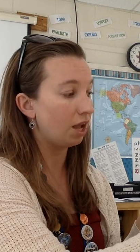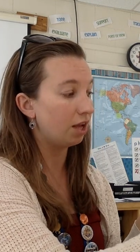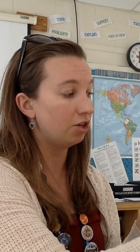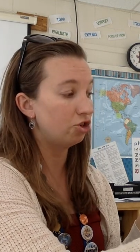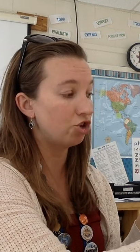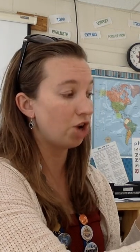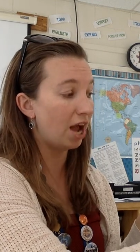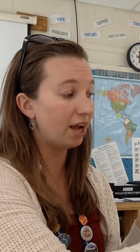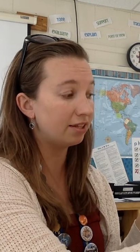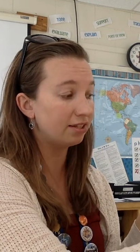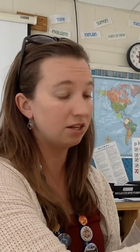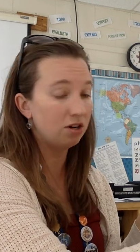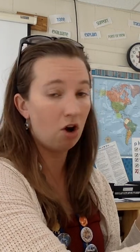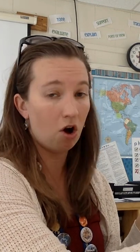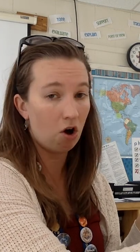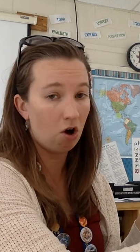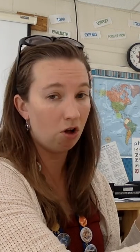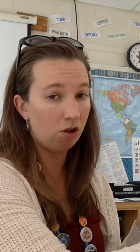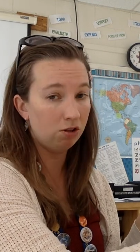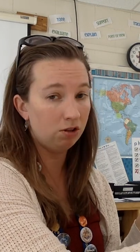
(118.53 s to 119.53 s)
Jackson
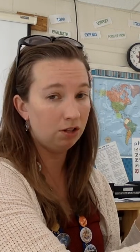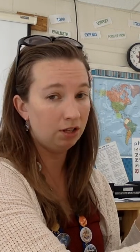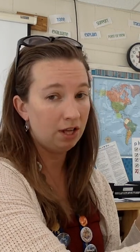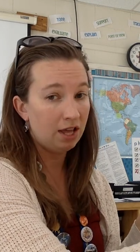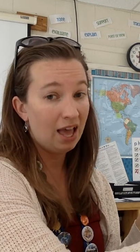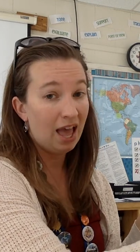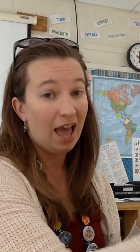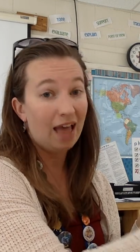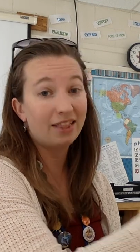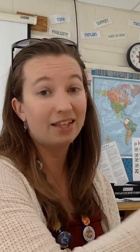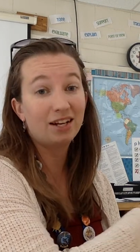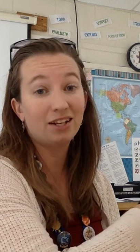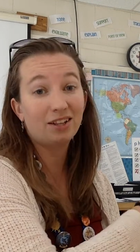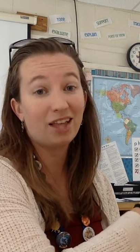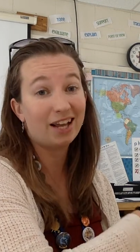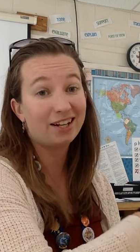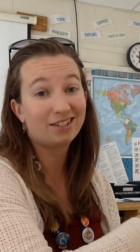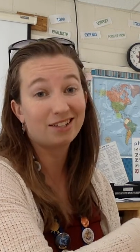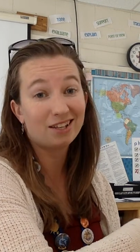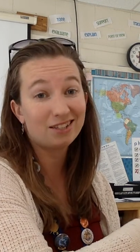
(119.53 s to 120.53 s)
Hall, and then it
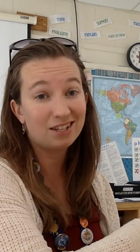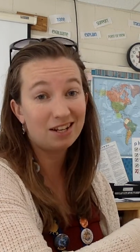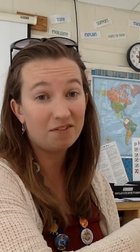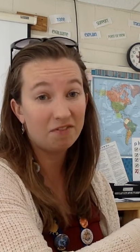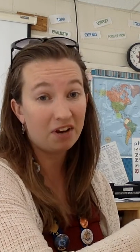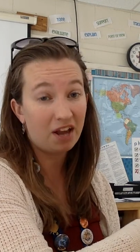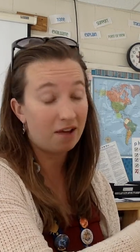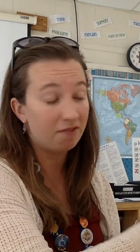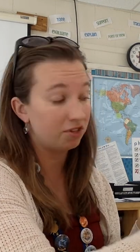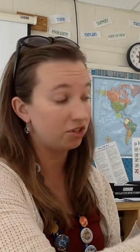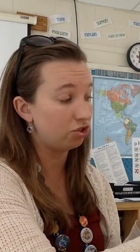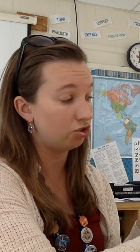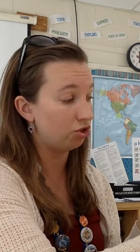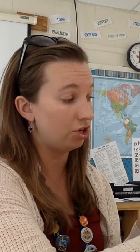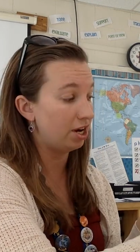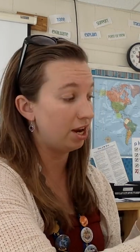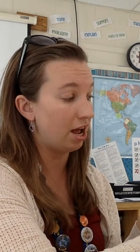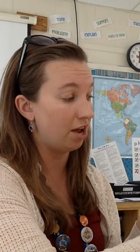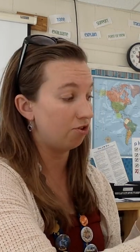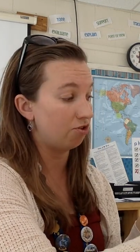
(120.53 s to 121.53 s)
like doesn't even have a
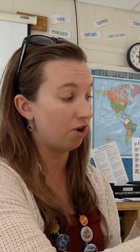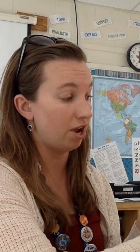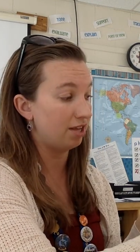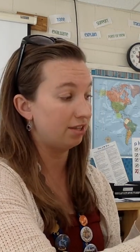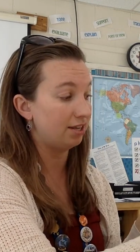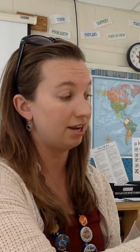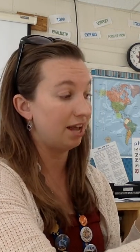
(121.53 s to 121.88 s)
street address.